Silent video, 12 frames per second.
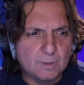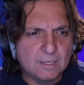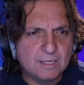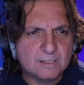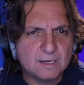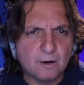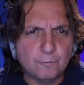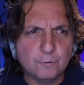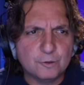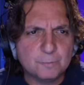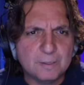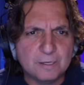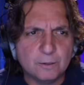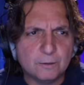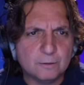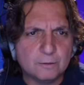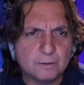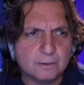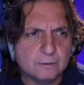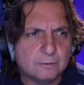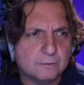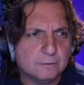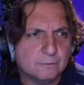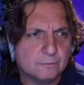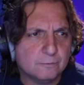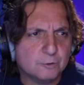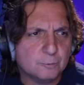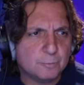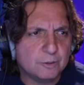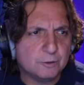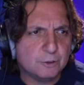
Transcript: It's uh, First Peter here, First Peter